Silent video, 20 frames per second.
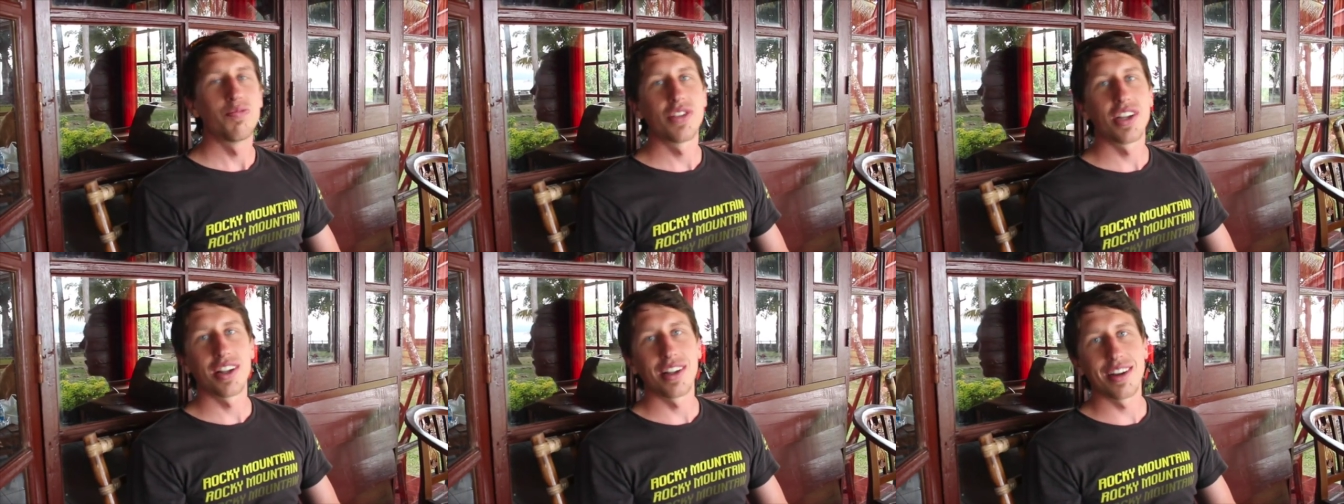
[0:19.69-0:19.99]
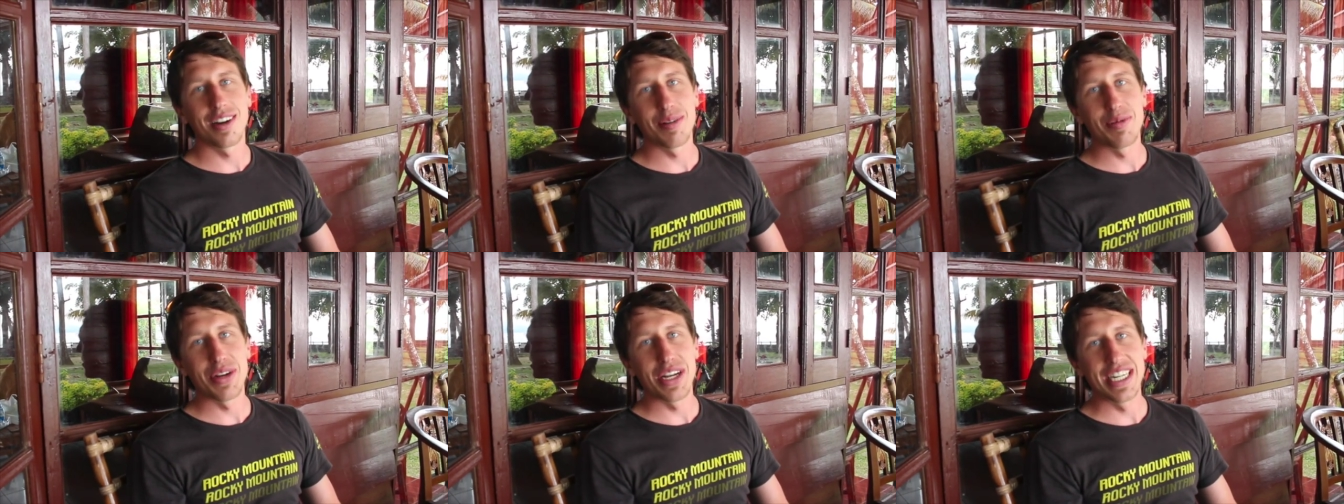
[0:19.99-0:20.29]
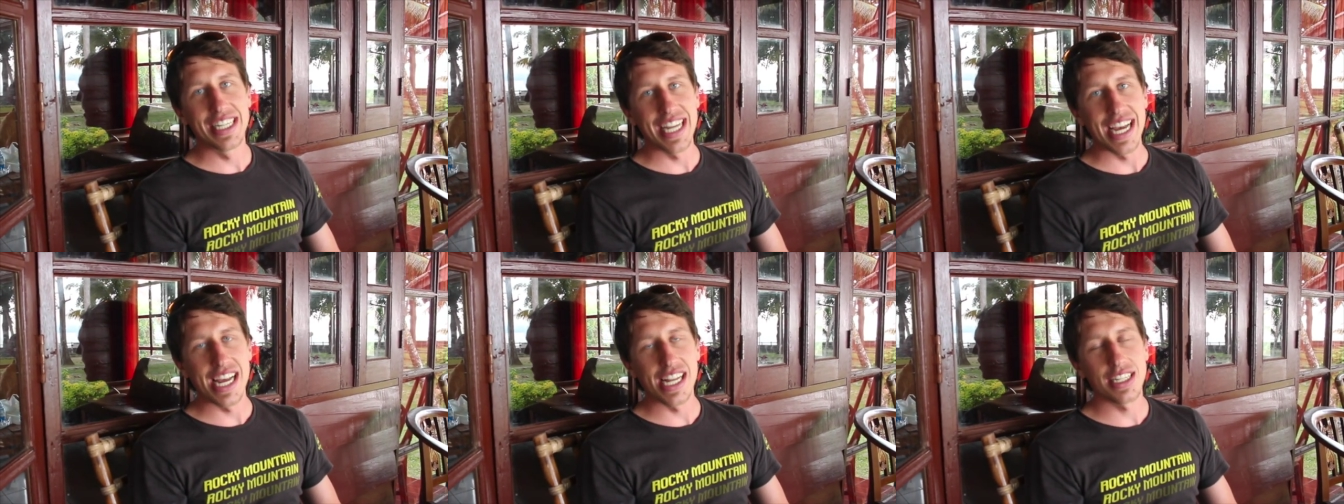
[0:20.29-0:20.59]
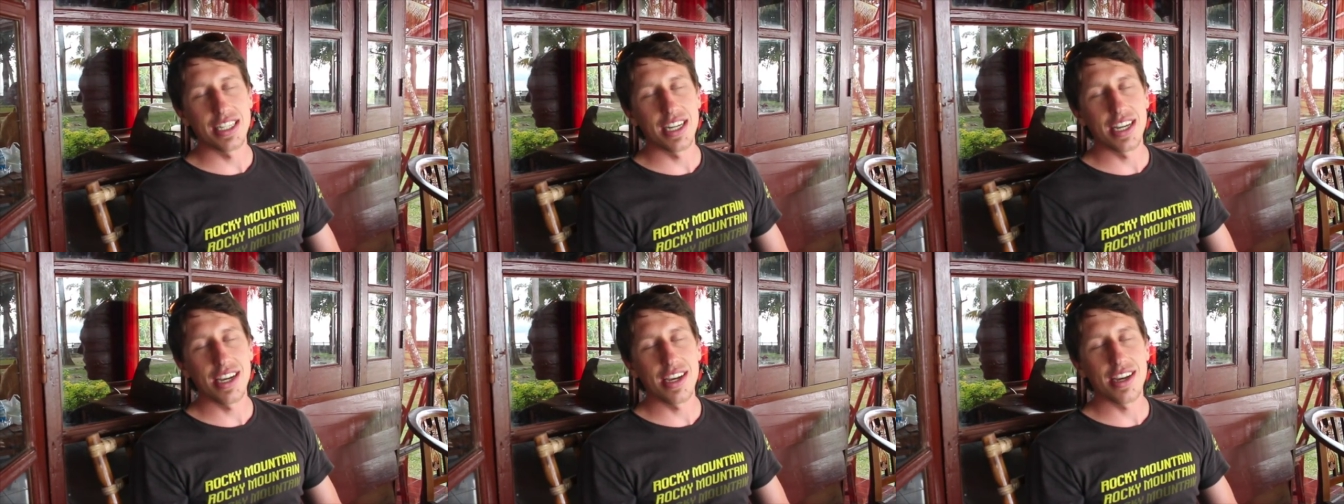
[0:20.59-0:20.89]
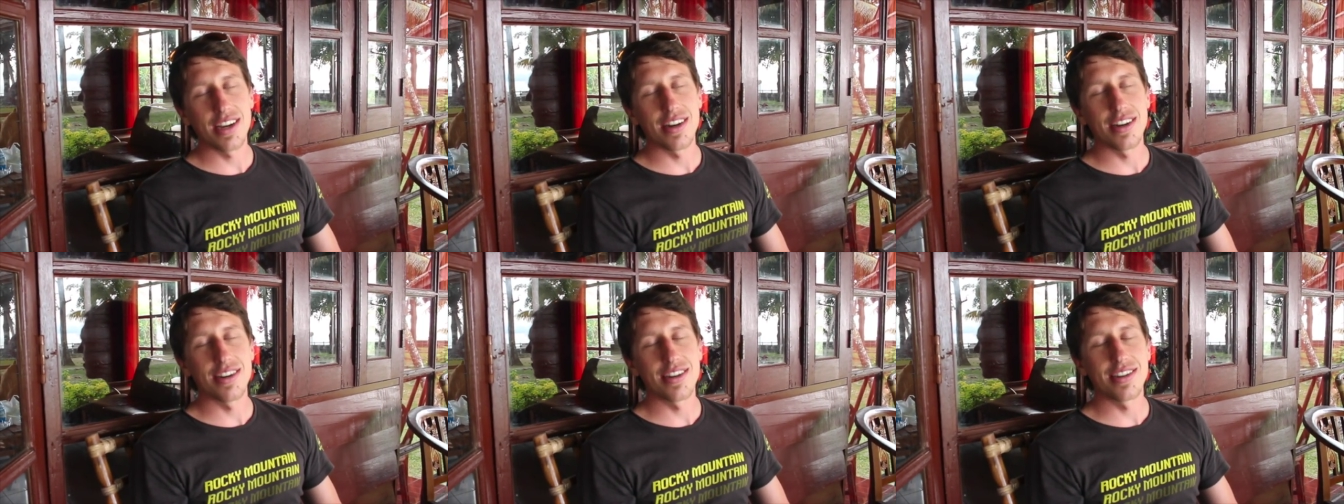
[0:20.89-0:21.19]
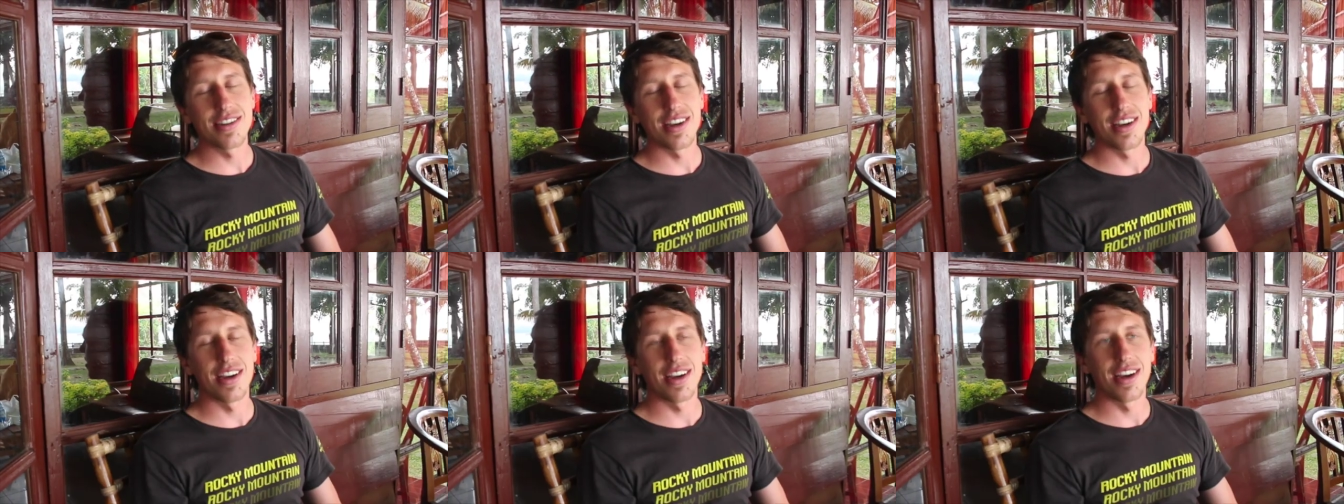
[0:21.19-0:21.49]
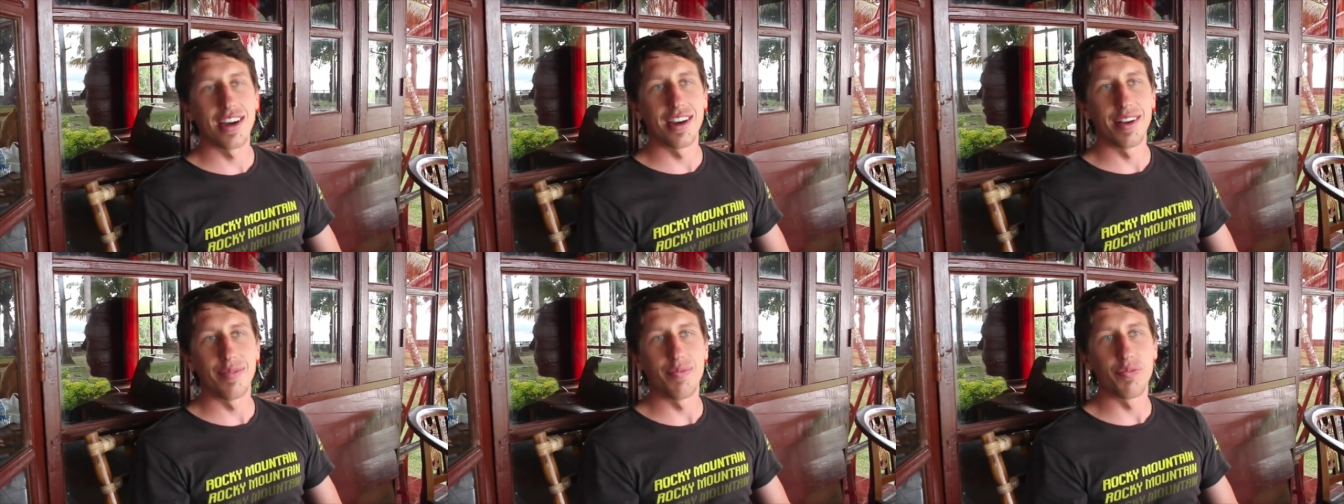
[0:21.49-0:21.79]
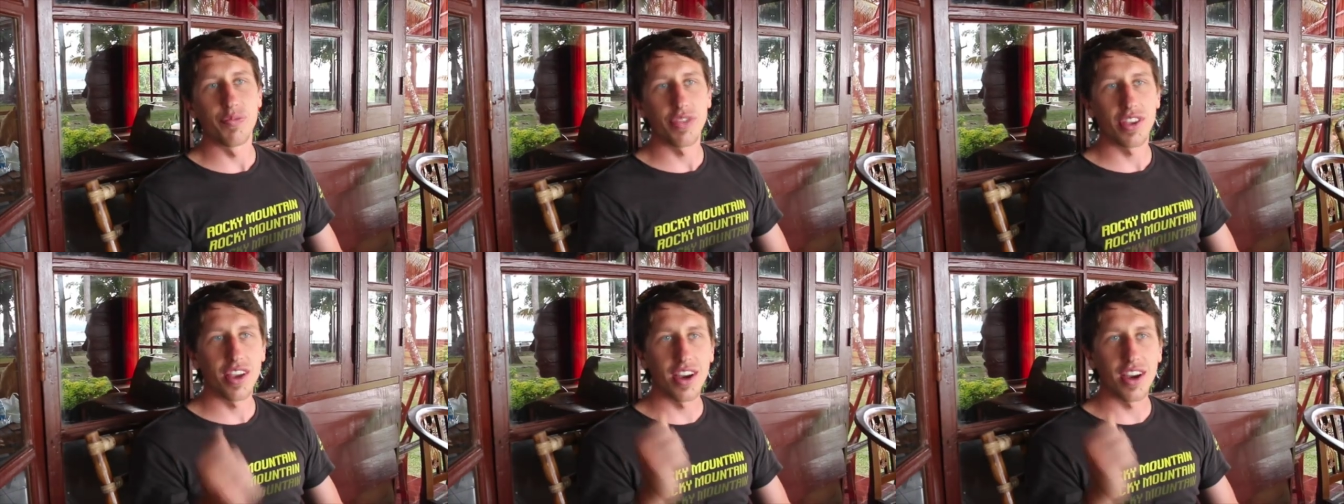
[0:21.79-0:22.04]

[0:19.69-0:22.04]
did a little bit of dancing, and um,